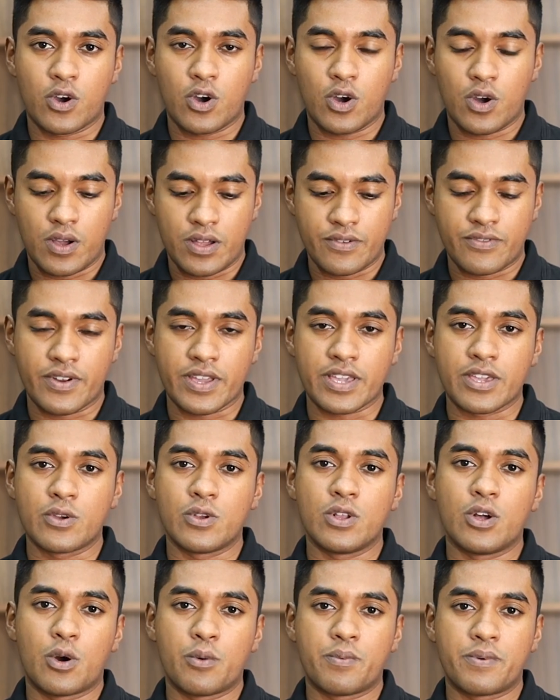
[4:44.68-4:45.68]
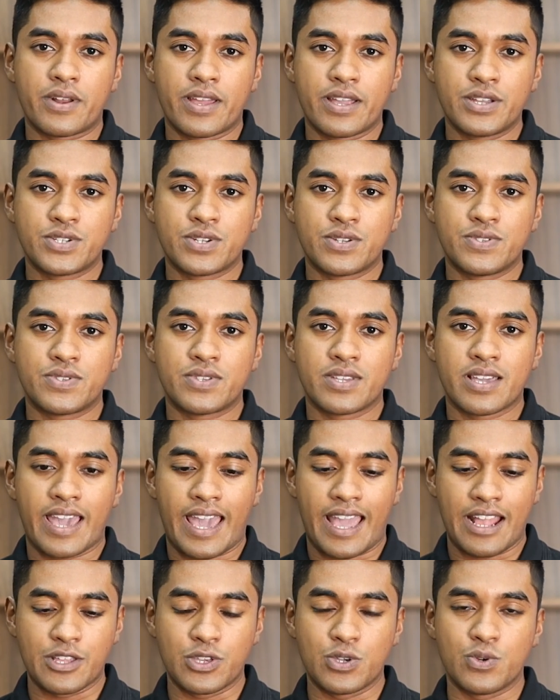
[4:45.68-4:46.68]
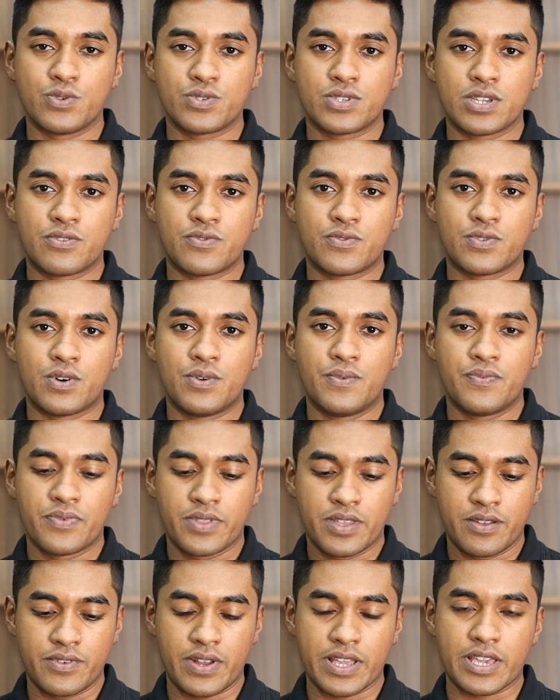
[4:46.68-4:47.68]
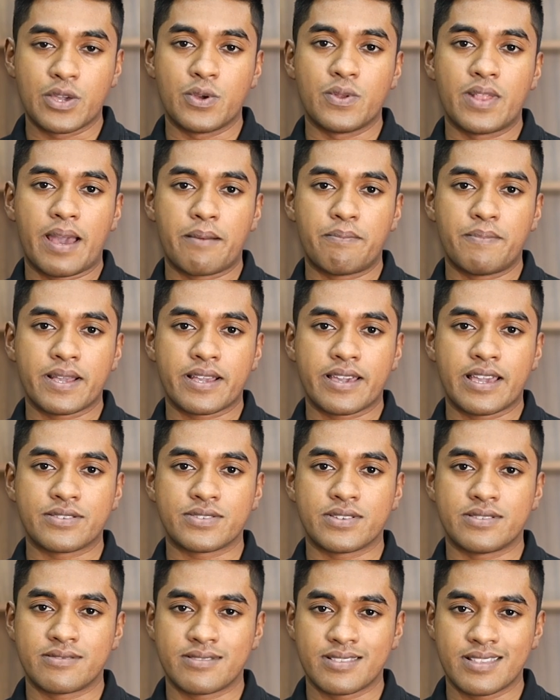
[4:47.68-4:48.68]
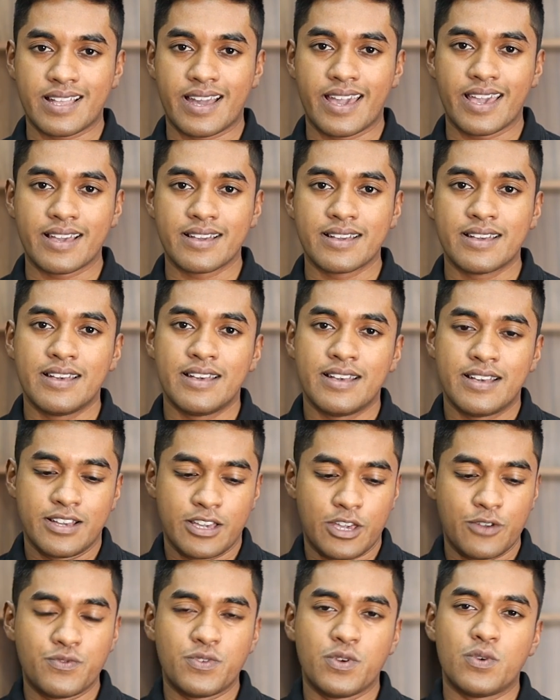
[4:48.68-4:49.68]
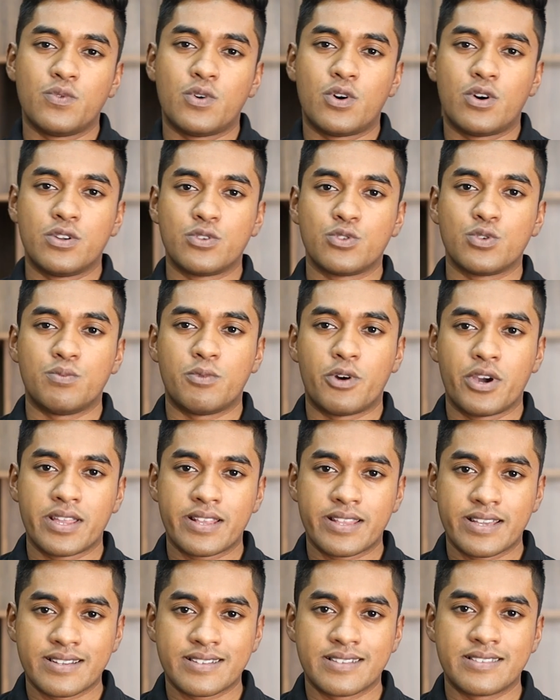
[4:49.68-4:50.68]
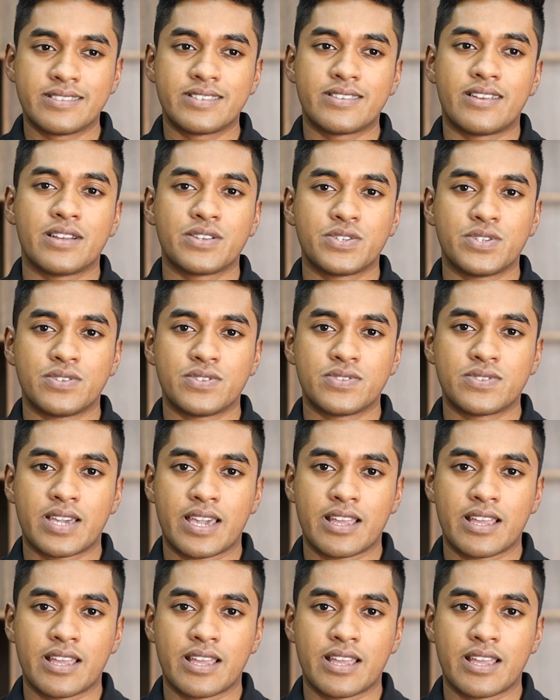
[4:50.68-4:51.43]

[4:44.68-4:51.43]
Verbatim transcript: your regular operations and use it for regular applications. Like if you want to monitor construction